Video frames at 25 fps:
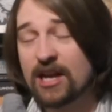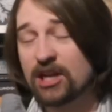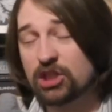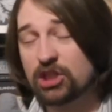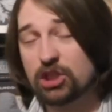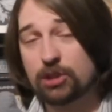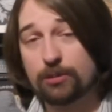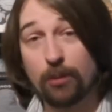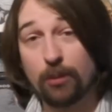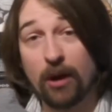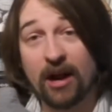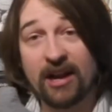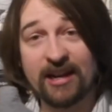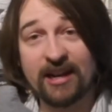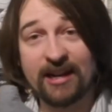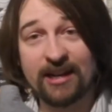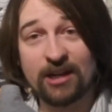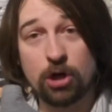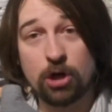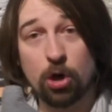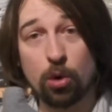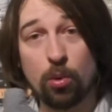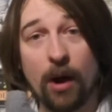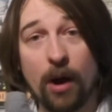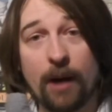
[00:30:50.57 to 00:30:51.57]

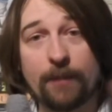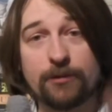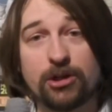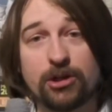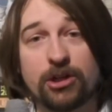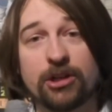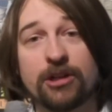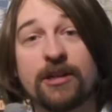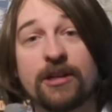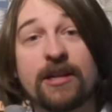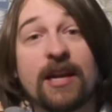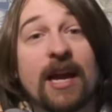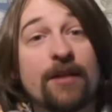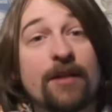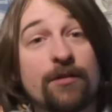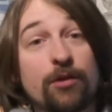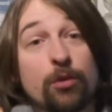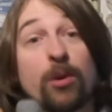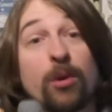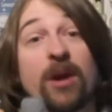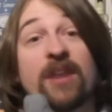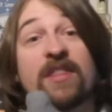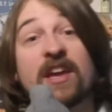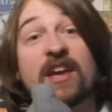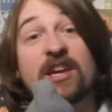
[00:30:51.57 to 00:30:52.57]
spreading corruption
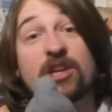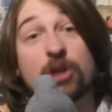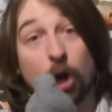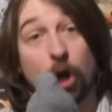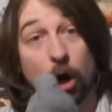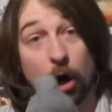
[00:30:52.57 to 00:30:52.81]
everywhere they